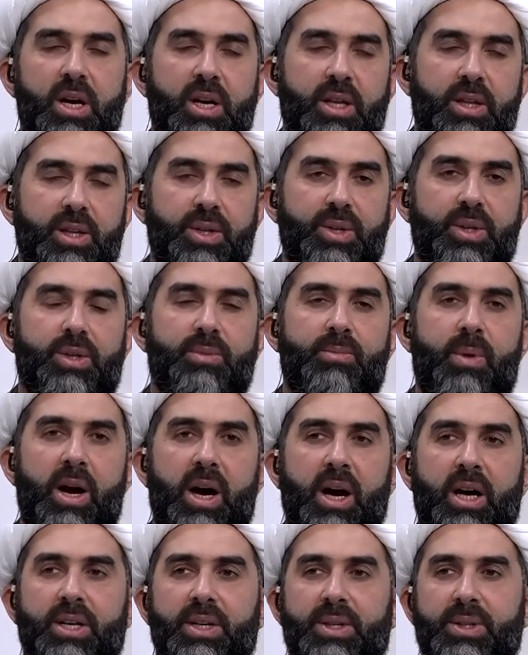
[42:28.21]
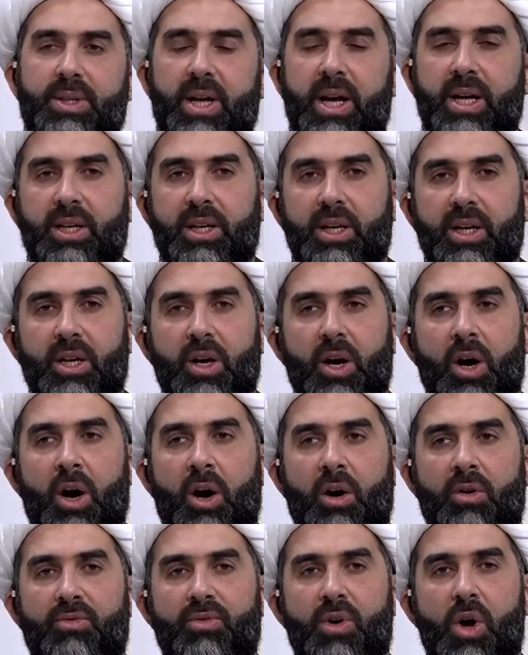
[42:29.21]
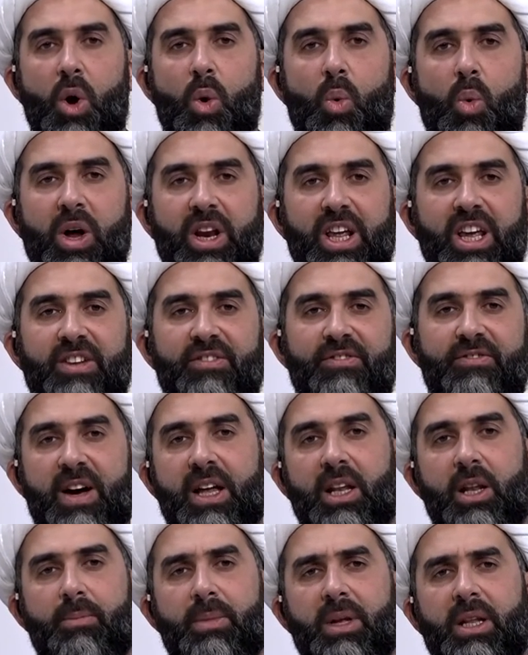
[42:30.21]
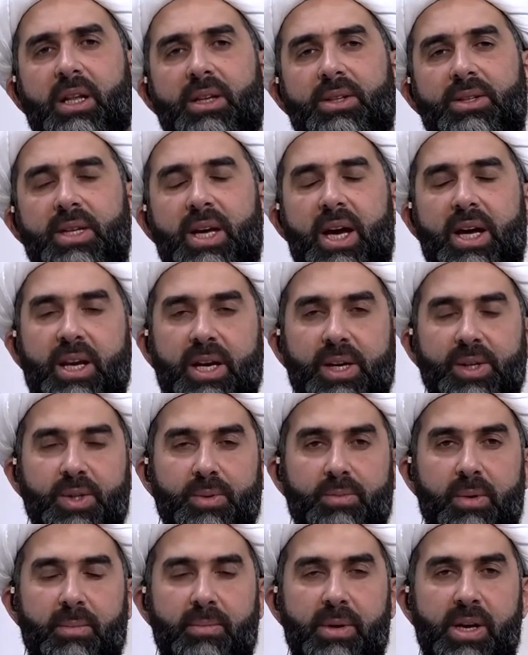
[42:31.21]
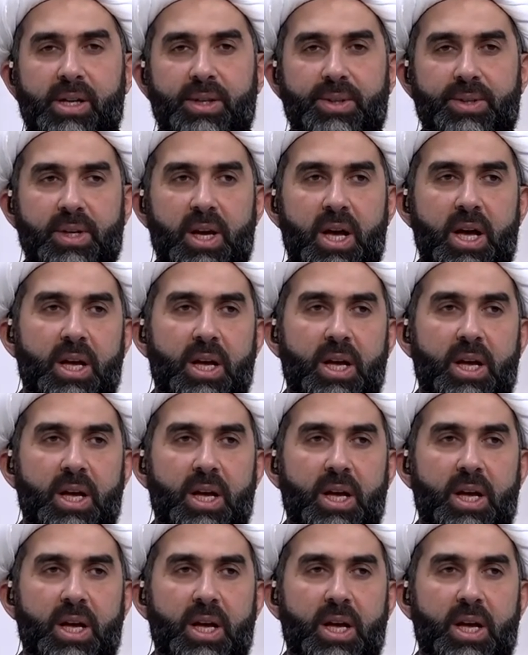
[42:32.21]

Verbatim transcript: This is my understanding of what infallibility and asma means.